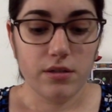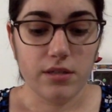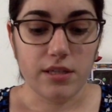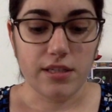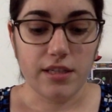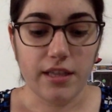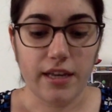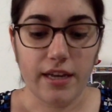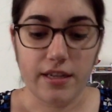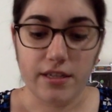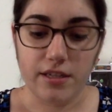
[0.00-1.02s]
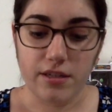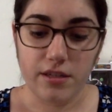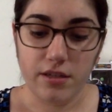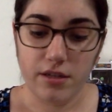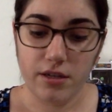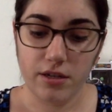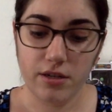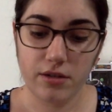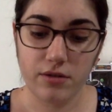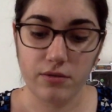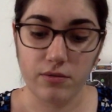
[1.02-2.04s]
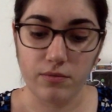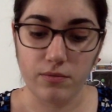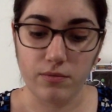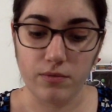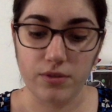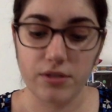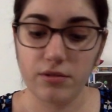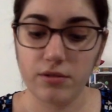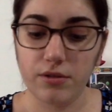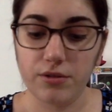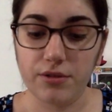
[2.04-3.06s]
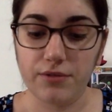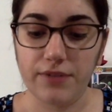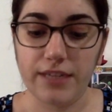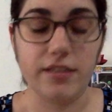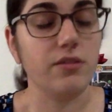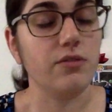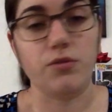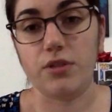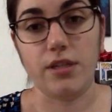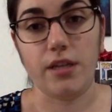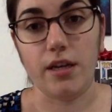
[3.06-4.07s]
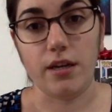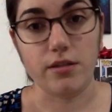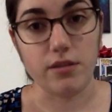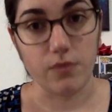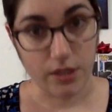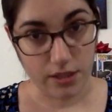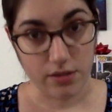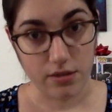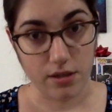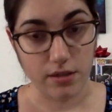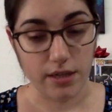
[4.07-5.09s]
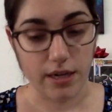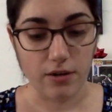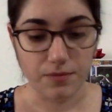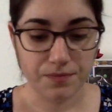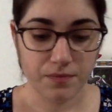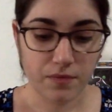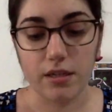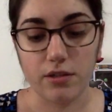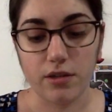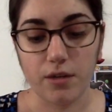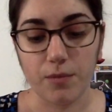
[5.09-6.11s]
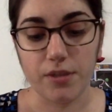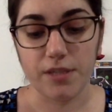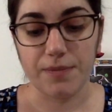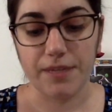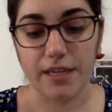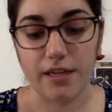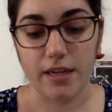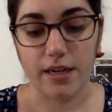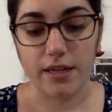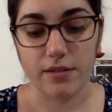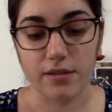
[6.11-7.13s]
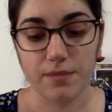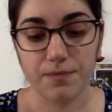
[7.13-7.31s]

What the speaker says: Sensing that he was no closer to finding the source of the chaos than when he had started out, the Shark Prince began to ask